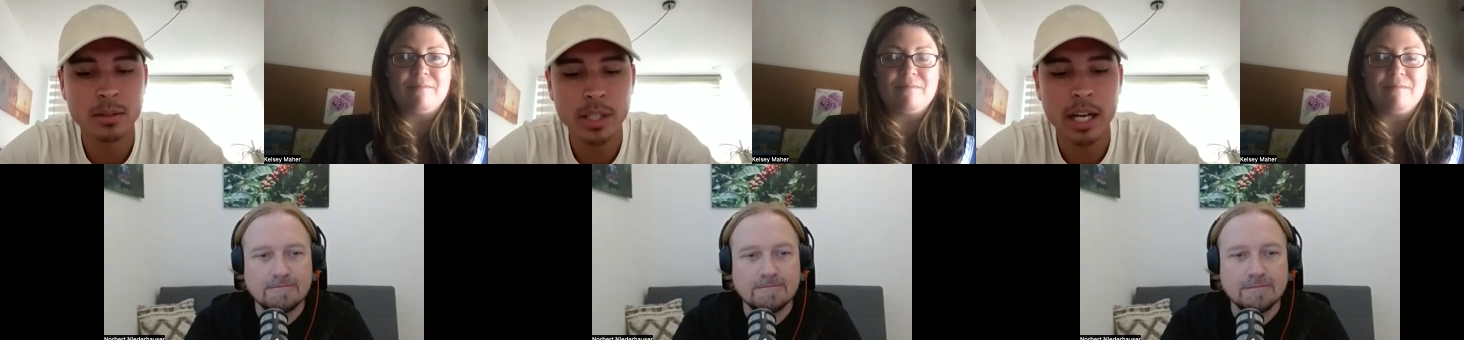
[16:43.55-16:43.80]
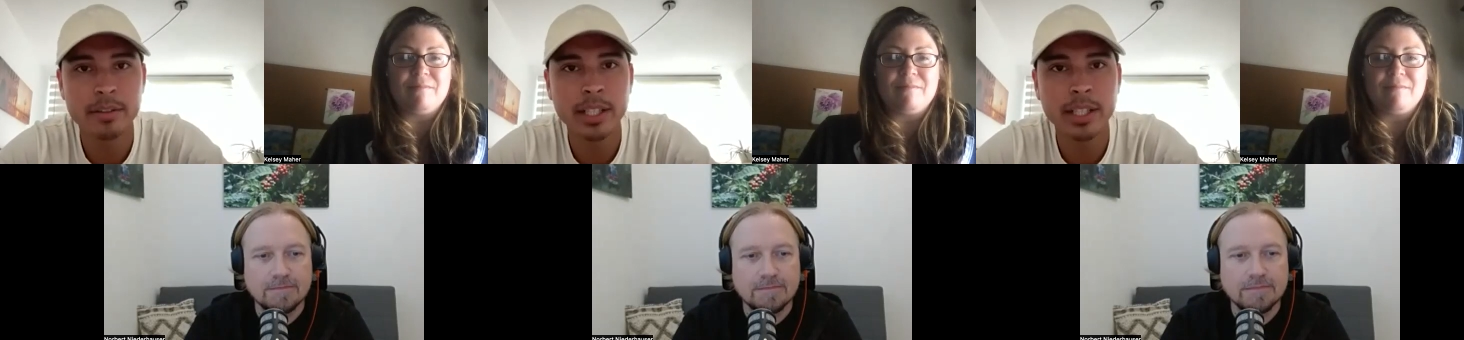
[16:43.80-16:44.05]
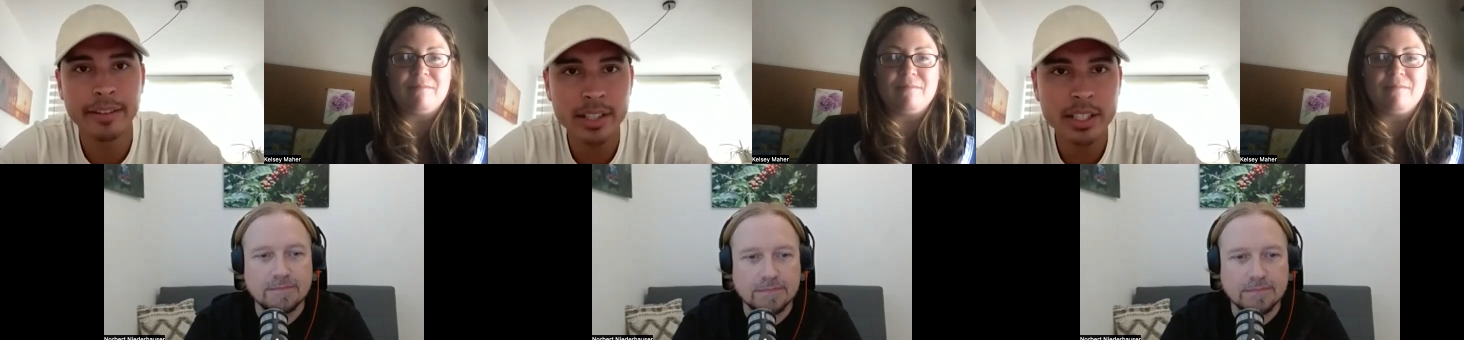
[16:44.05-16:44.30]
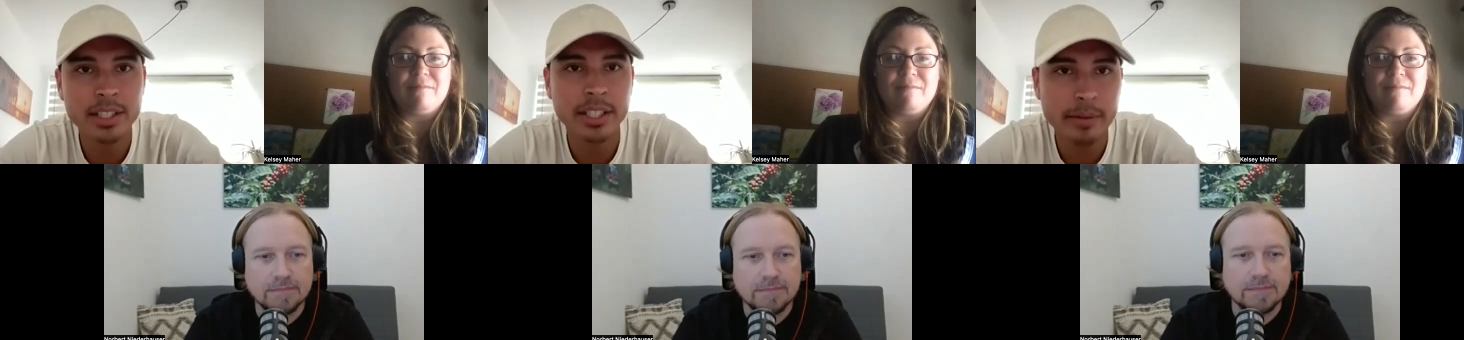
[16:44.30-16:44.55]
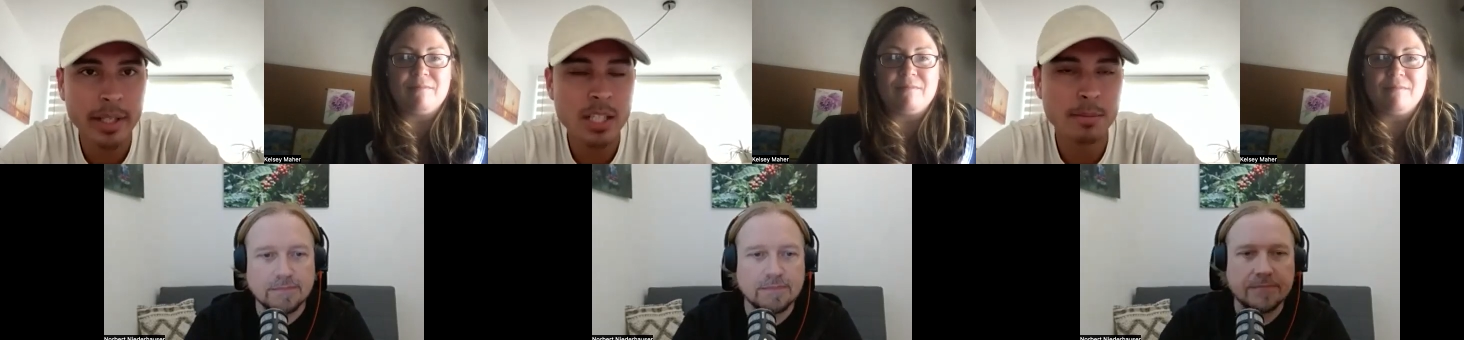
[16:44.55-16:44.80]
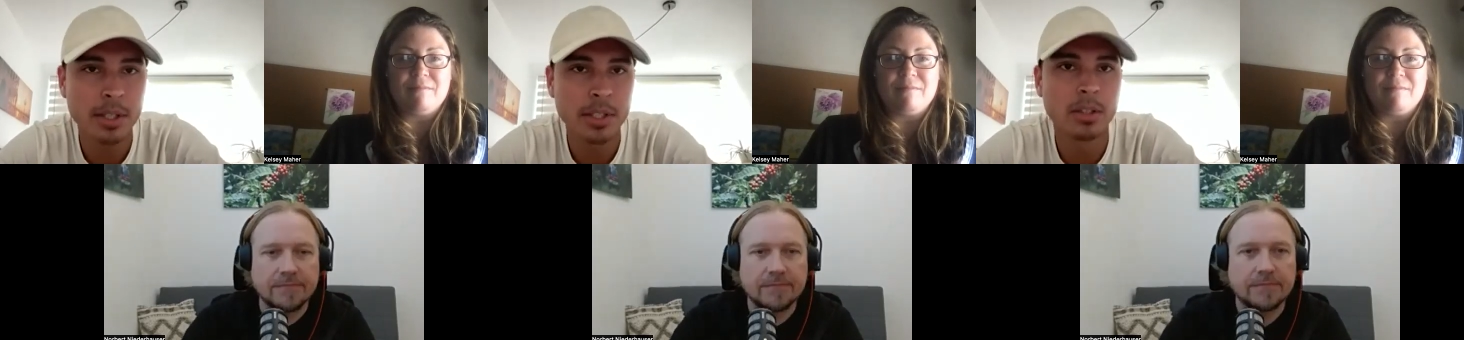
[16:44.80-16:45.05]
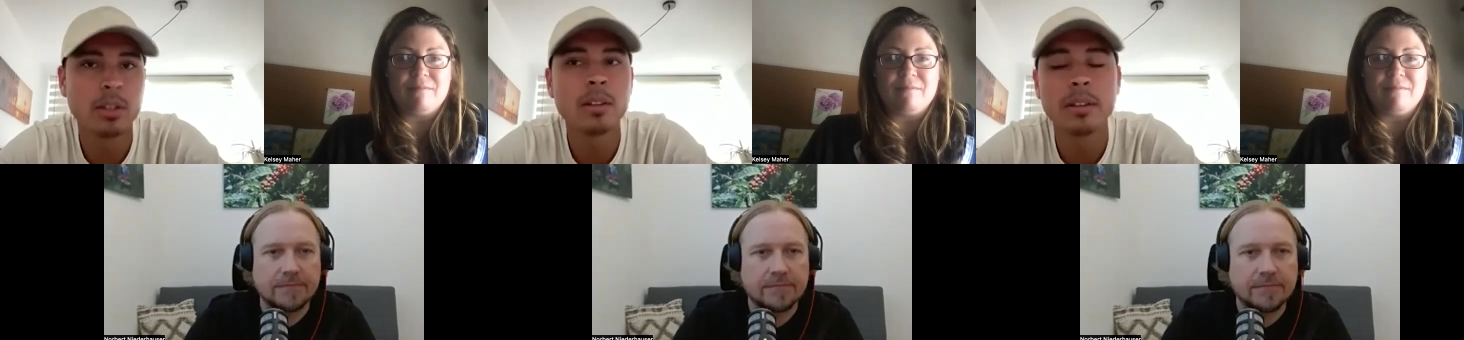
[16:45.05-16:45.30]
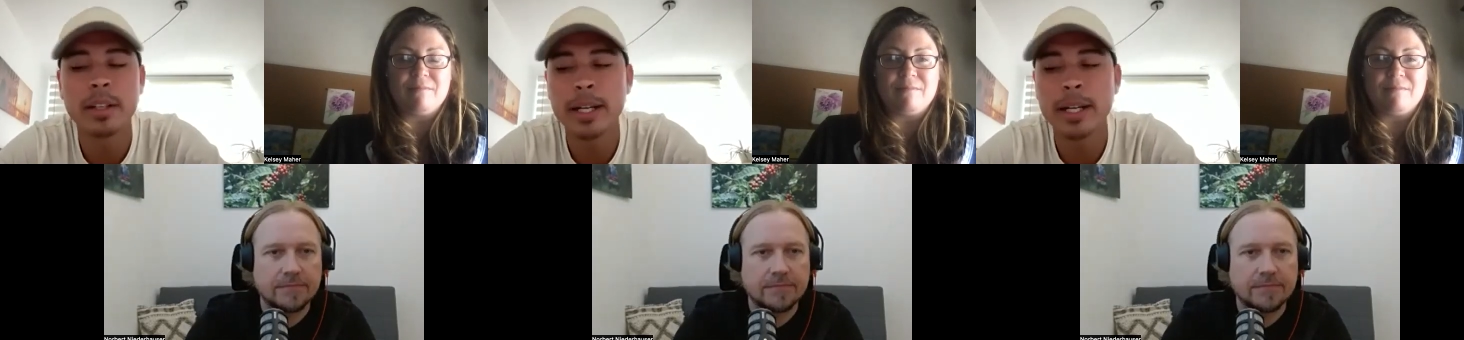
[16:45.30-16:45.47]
Speaker 1: It's Café Escribe en Español.